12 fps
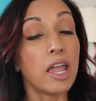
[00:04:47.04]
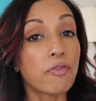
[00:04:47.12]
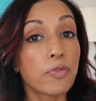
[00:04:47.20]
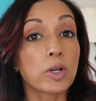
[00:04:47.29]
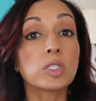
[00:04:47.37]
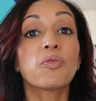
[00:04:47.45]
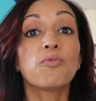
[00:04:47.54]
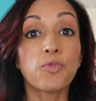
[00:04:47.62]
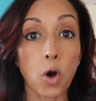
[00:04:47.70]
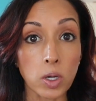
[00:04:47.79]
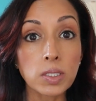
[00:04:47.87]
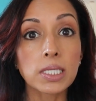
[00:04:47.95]
if there's
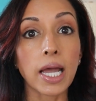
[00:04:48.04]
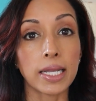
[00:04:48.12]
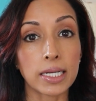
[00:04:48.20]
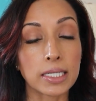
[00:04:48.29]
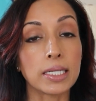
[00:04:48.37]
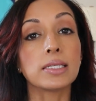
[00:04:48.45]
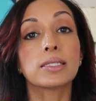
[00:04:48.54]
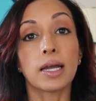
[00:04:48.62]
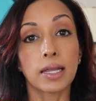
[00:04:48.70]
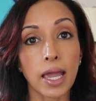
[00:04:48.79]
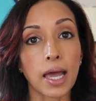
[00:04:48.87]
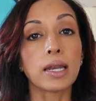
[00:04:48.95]
farsightedness,
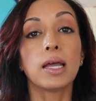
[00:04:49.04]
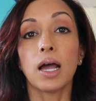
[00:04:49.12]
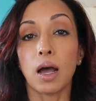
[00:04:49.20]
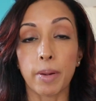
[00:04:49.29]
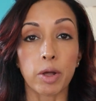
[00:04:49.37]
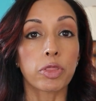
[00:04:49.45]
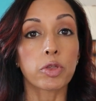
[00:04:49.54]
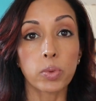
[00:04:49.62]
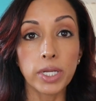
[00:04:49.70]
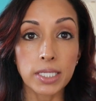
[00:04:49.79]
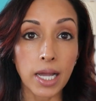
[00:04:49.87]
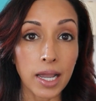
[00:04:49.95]
again, about
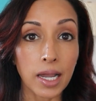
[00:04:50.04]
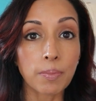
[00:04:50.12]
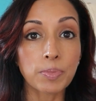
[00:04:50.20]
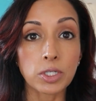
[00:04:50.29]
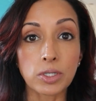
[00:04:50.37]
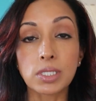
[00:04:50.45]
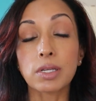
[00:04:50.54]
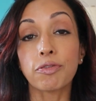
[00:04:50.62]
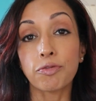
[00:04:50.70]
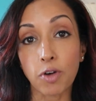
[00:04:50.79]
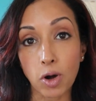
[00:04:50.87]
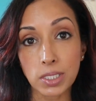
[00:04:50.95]
3 diopters of
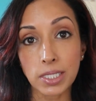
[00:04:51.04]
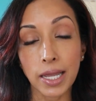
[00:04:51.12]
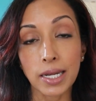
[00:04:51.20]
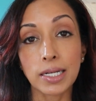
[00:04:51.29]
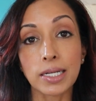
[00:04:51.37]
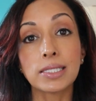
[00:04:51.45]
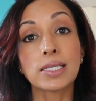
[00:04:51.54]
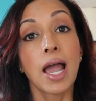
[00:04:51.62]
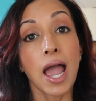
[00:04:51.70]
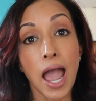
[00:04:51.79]
farsightedness,